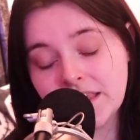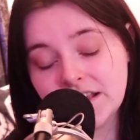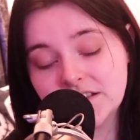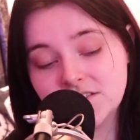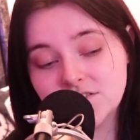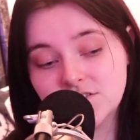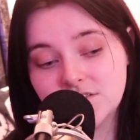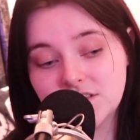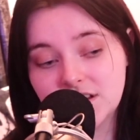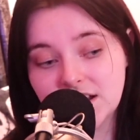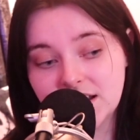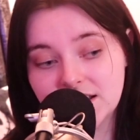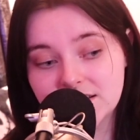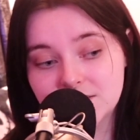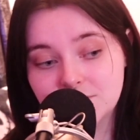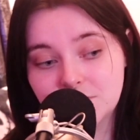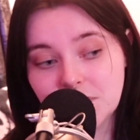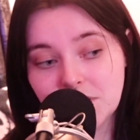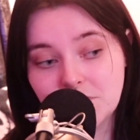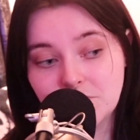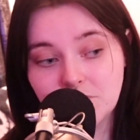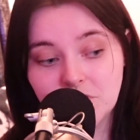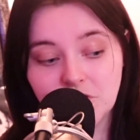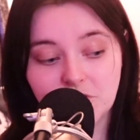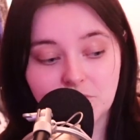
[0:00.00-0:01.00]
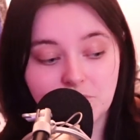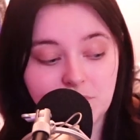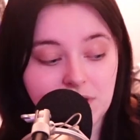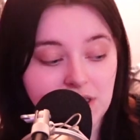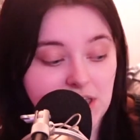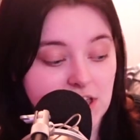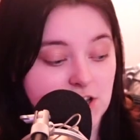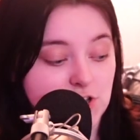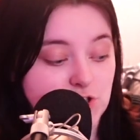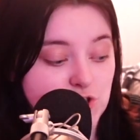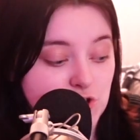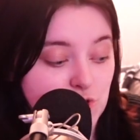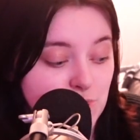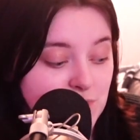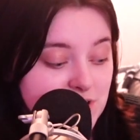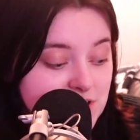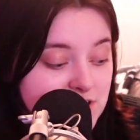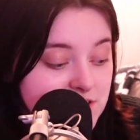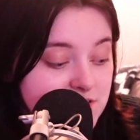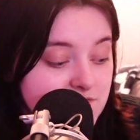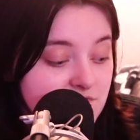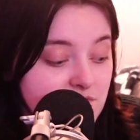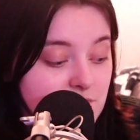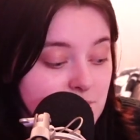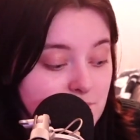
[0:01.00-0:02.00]
So the next one will be in 2
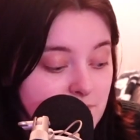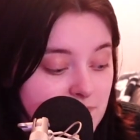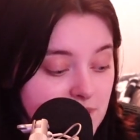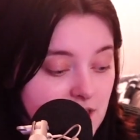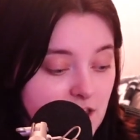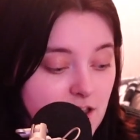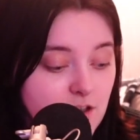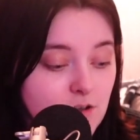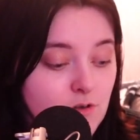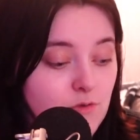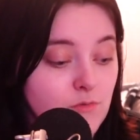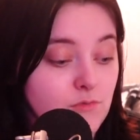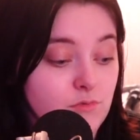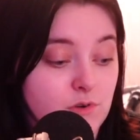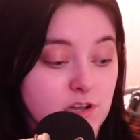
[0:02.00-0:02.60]
weeks from now,